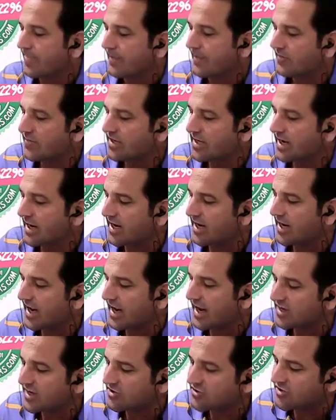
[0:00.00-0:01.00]
We can
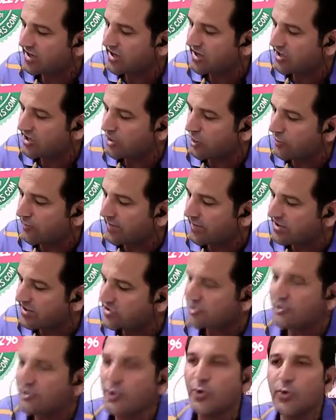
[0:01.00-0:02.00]
write
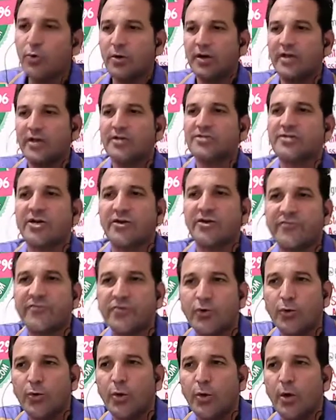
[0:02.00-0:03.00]
3/2 instead of
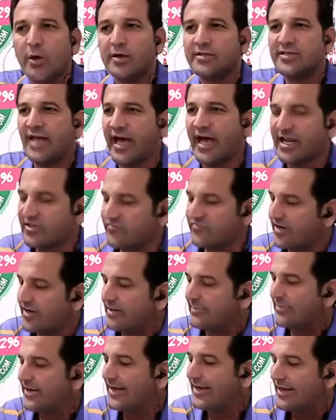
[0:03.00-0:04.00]
2. That will
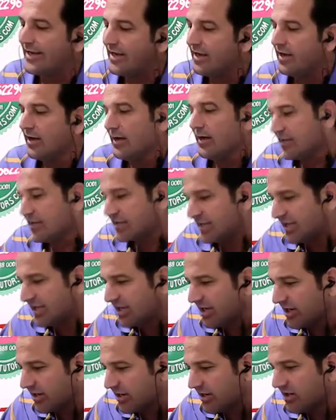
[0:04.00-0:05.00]
be
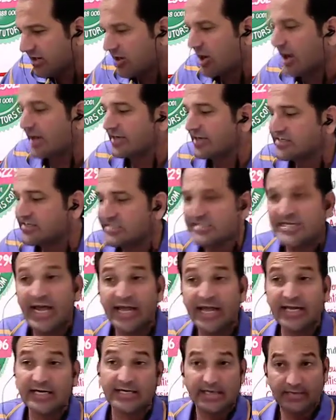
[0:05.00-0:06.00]
the
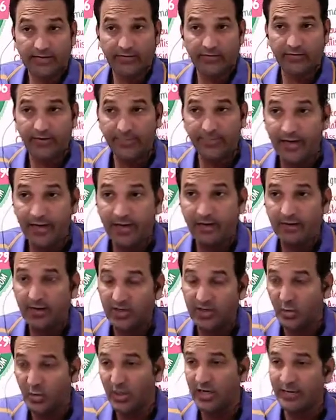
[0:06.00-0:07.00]
constant.
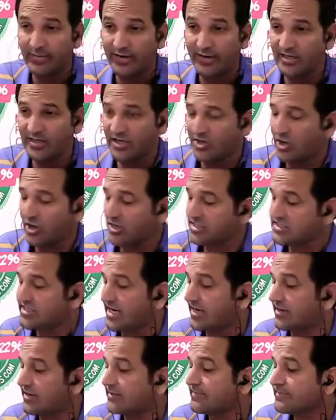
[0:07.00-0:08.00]
It will remain the
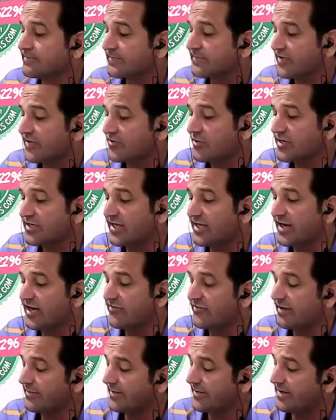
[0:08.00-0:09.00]
constant. So either it
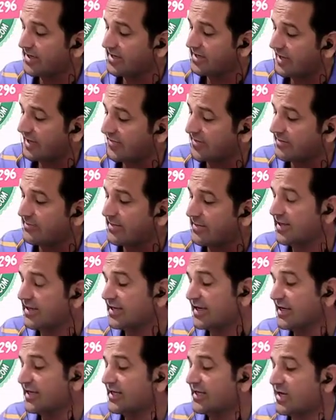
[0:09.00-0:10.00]
will be in decimal,
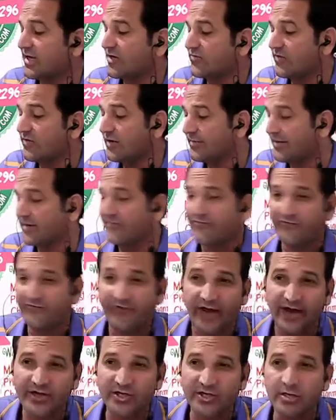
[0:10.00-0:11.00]
either it will be in
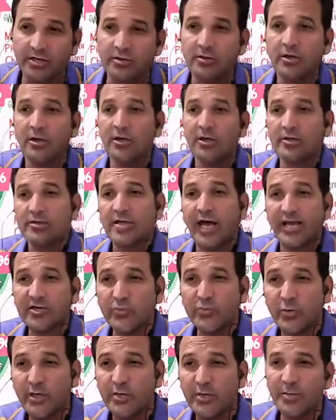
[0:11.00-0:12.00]
fraction. That
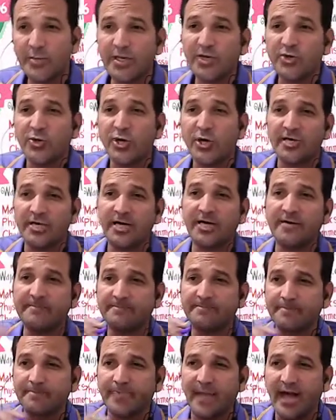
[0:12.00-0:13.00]
will be treated
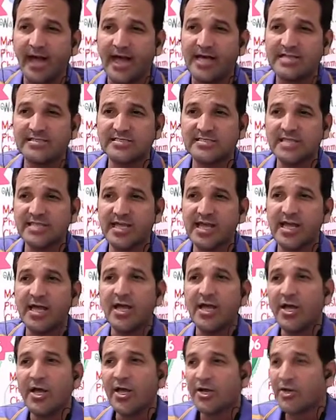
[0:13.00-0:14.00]
as the
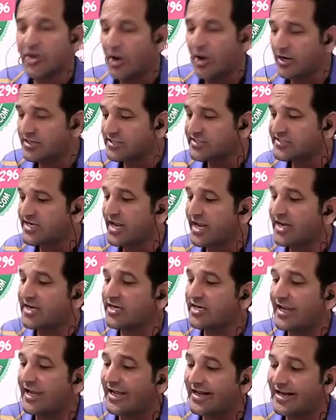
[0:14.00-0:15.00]
constant
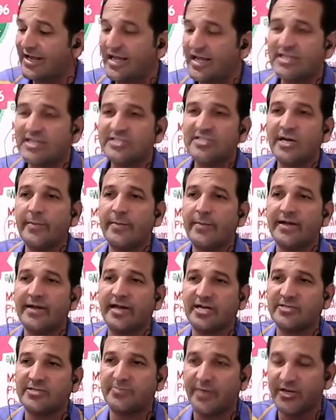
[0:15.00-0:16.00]
in algebraic
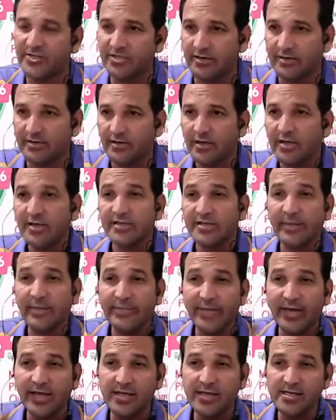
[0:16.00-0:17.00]
expression. The
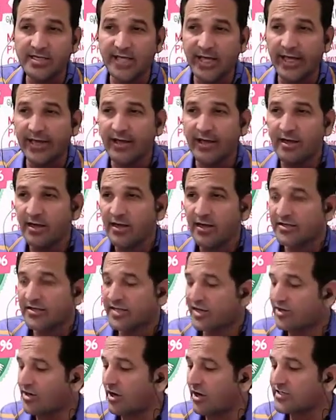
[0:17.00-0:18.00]
main thing,
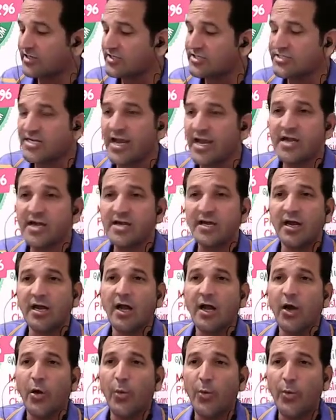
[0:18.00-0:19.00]
the constant
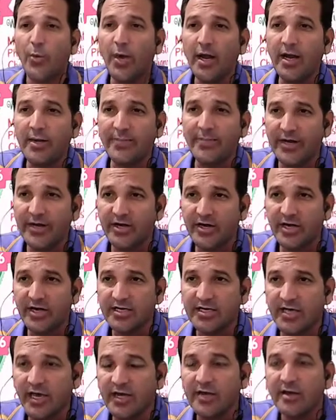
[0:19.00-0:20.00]
will be
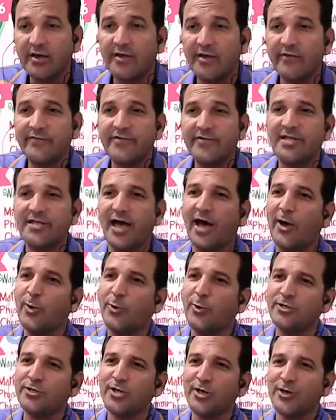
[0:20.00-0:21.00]
written
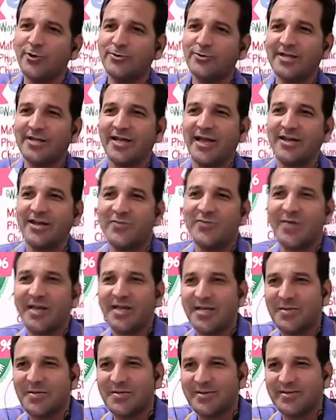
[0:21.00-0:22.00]
without using any
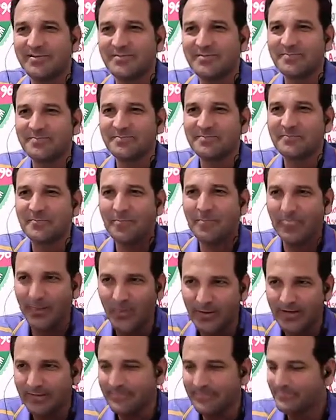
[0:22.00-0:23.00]
variable.
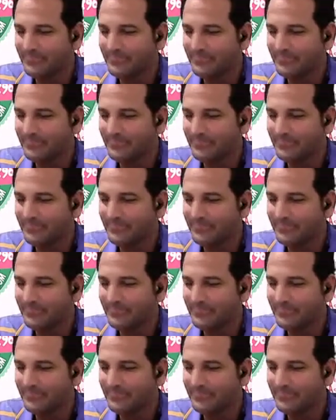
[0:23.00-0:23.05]
Okay.